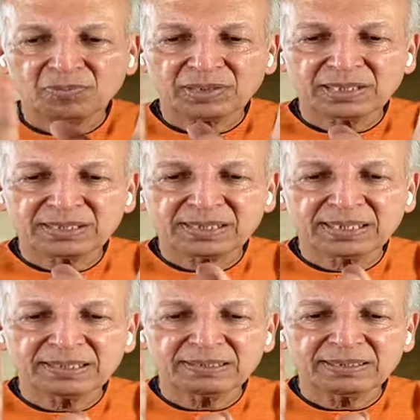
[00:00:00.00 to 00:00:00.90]
my this
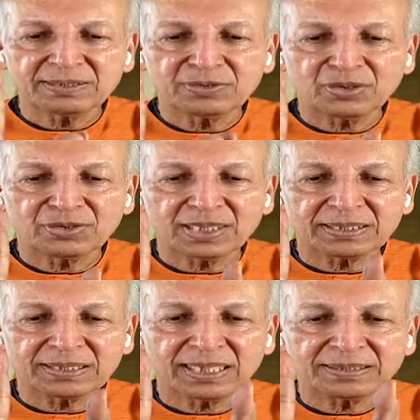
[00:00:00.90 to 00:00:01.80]
tendon is not
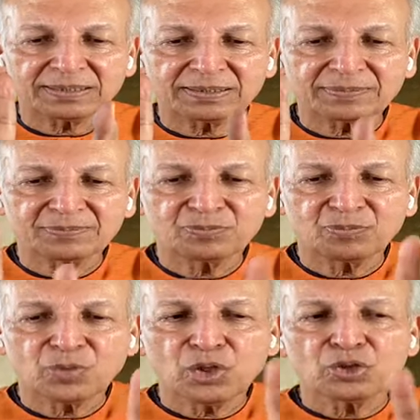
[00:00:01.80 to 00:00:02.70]
that tight
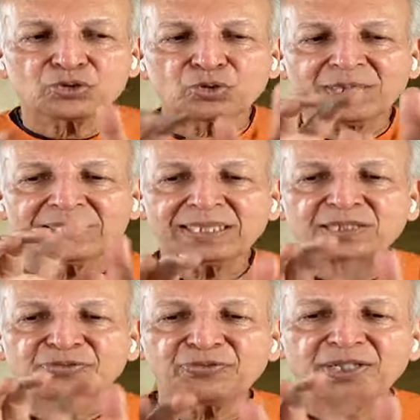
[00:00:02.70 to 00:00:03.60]
so my
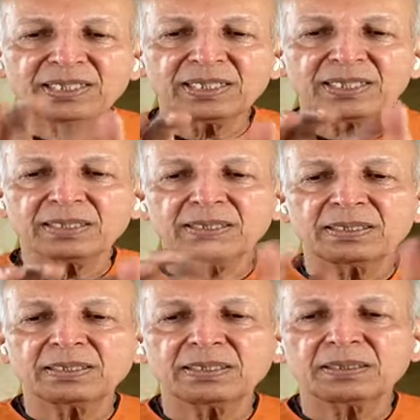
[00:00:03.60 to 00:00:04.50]
this
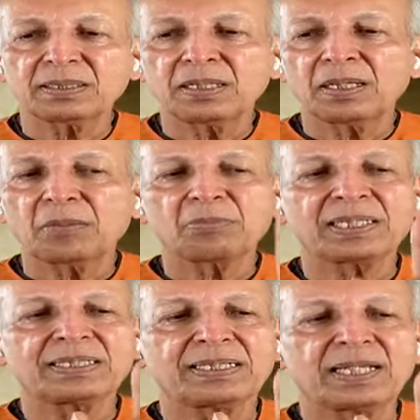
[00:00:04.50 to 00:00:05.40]
finger
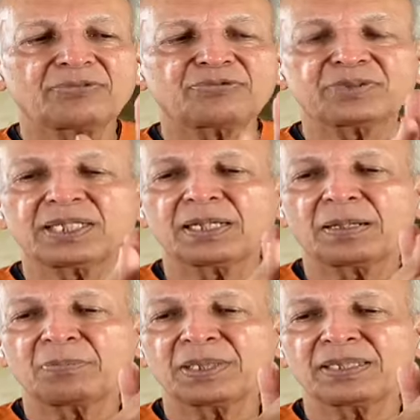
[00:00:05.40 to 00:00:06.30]
my left
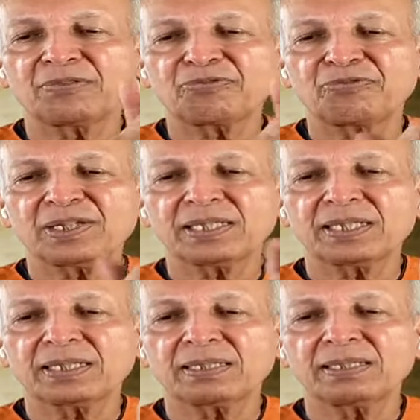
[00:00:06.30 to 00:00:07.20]
middle
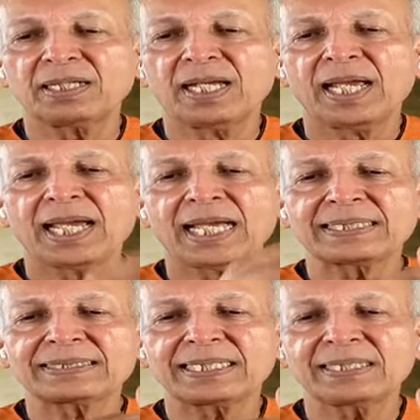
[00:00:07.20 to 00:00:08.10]
finger
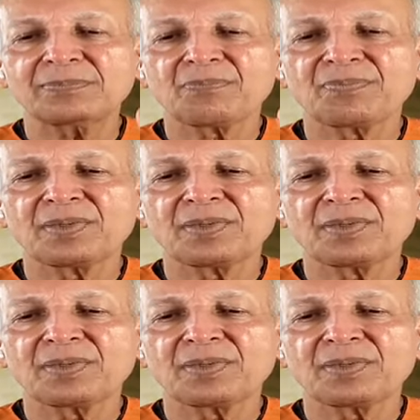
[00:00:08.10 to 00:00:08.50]
has a